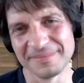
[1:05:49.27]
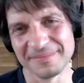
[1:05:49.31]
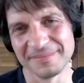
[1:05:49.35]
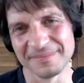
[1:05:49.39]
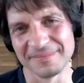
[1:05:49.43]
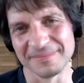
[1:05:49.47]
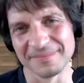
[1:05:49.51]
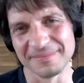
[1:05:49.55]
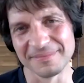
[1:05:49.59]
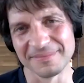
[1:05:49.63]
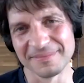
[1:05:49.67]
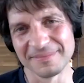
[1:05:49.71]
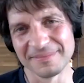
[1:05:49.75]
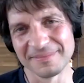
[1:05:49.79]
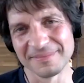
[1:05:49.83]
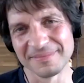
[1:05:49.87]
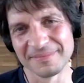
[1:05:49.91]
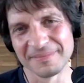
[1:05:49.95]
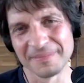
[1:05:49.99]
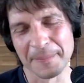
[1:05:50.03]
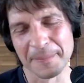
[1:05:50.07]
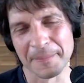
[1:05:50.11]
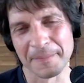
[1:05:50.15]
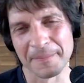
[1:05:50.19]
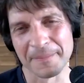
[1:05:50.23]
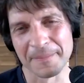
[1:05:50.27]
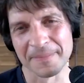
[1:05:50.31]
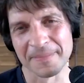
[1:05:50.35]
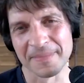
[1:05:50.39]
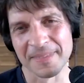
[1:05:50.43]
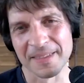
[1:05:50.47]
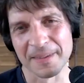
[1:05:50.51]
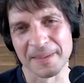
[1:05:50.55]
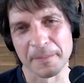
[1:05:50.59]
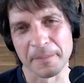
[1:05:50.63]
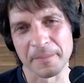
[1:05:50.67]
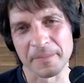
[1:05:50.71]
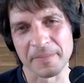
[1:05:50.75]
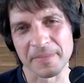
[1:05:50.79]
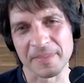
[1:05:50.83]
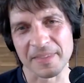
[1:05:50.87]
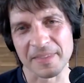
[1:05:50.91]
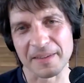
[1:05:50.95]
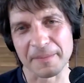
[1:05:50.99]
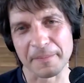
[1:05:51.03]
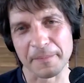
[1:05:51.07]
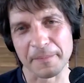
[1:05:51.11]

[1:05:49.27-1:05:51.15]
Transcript: And so I guess